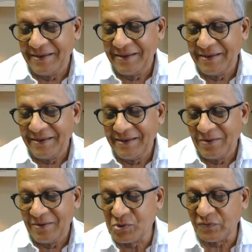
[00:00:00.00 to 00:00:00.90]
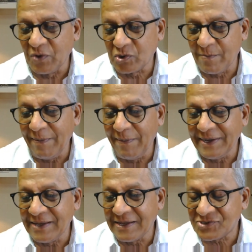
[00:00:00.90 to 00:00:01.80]
what's the future of the automobile
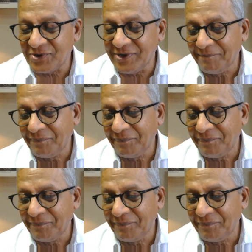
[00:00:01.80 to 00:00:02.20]
industry?